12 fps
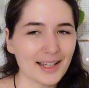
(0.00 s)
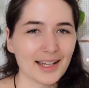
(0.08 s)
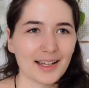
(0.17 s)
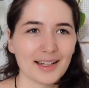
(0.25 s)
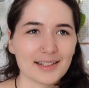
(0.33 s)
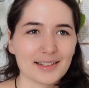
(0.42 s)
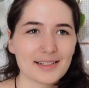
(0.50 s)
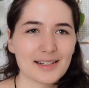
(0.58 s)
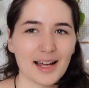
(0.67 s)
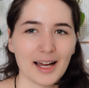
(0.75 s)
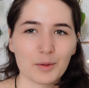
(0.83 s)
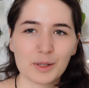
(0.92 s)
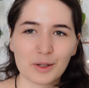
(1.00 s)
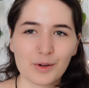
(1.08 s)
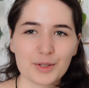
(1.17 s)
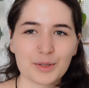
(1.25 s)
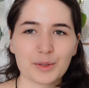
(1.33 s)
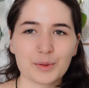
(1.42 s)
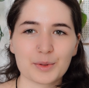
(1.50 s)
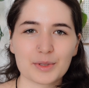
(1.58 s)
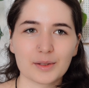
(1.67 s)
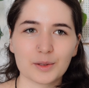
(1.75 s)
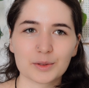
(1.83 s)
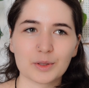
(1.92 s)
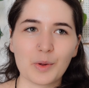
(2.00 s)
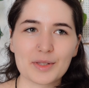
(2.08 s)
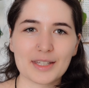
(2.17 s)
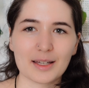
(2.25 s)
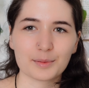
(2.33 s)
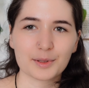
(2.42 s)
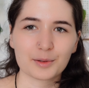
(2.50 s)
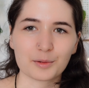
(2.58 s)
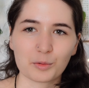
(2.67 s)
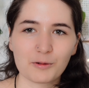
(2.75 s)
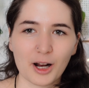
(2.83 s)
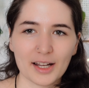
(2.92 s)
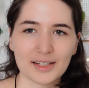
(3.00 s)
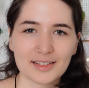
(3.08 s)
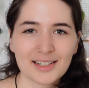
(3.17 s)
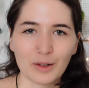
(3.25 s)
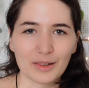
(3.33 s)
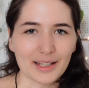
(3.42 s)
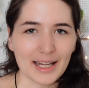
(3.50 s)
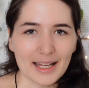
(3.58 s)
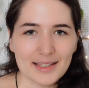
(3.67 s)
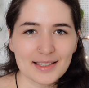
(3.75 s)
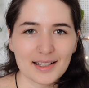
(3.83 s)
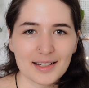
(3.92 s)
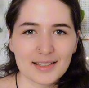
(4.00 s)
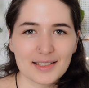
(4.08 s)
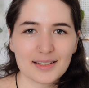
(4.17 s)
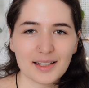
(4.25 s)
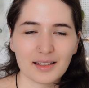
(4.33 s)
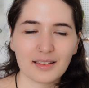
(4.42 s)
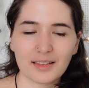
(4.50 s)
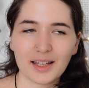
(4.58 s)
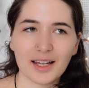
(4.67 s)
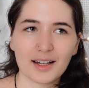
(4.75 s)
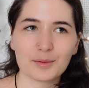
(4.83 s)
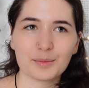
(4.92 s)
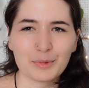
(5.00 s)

And I will also use the GoodNotes app to write all the answers in there.